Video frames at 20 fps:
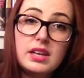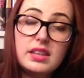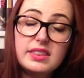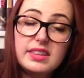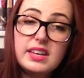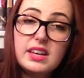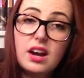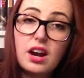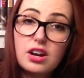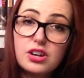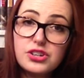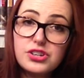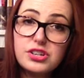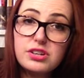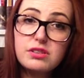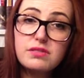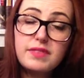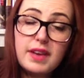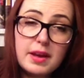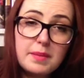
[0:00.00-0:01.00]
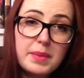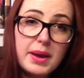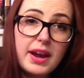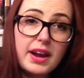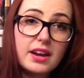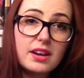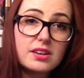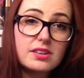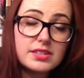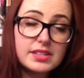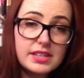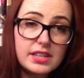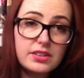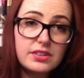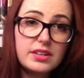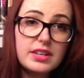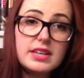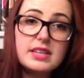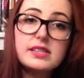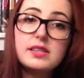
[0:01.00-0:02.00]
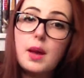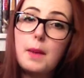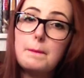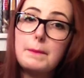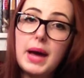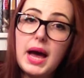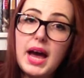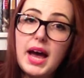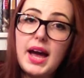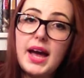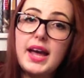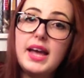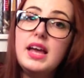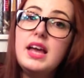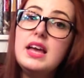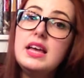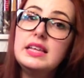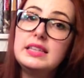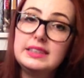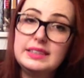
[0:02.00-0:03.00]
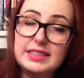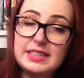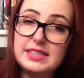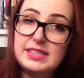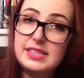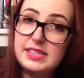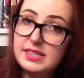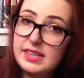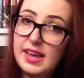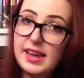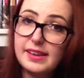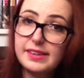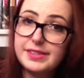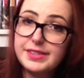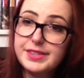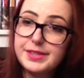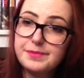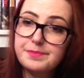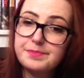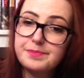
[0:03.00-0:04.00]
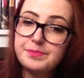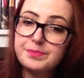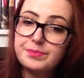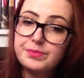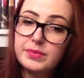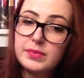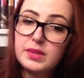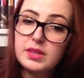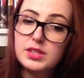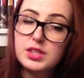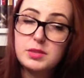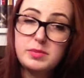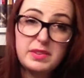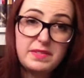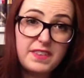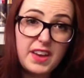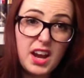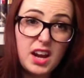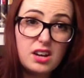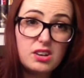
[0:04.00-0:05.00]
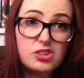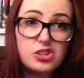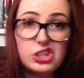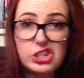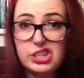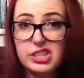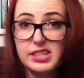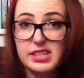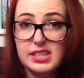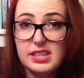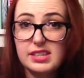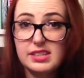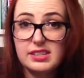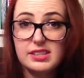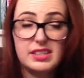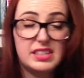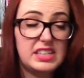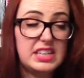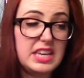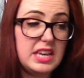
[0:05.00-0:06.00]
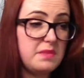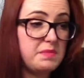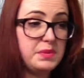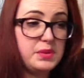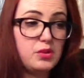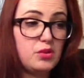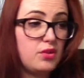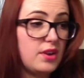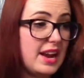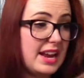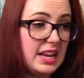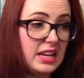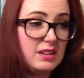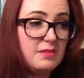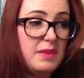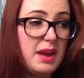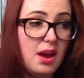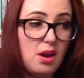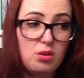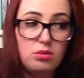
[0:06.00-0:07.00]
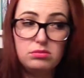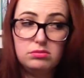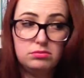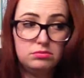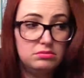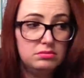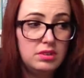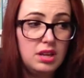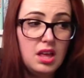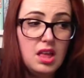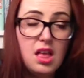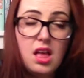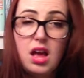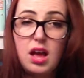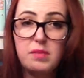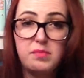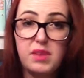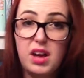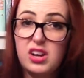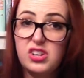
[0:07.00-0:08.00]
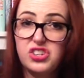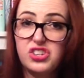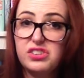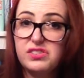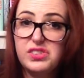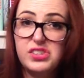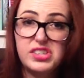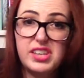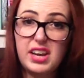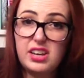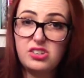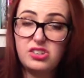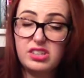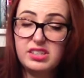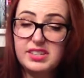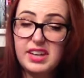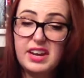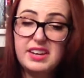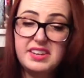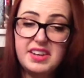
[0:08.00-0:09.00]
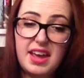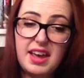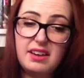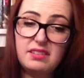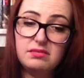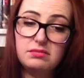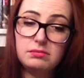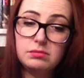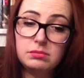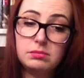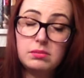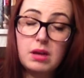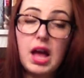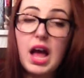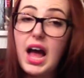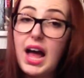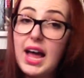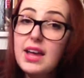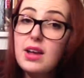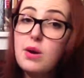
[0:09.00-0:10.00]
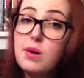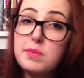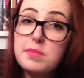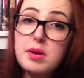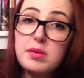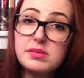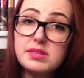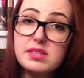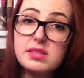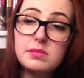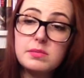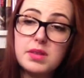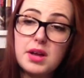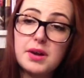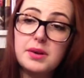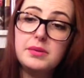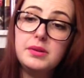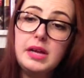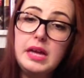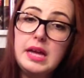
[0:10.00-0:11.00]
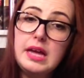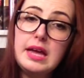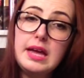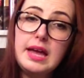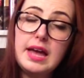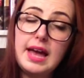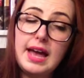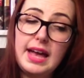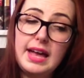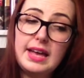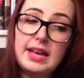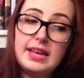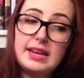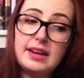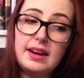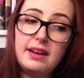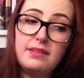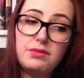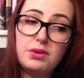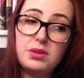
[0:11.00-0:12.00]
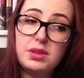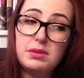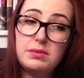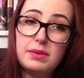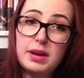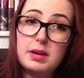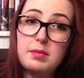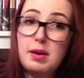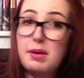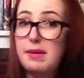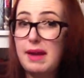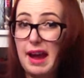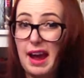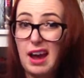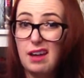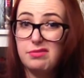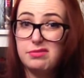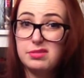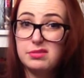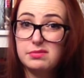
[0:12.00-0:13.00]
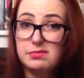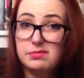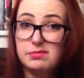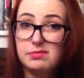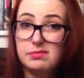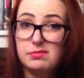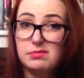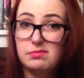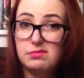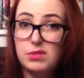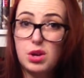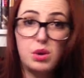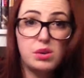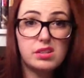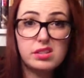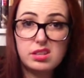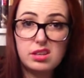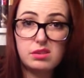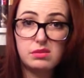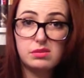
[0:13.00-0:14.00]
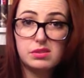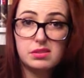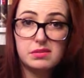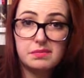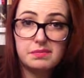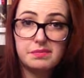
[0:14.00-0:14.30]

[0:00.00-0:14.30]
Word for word: The Argeneau Vampire series by Lynsay Sands. To be fair, she just keeps cranking them out. I'm not sure if she's actually done yet. I own most of them though, and I've only read about half. No Excuse,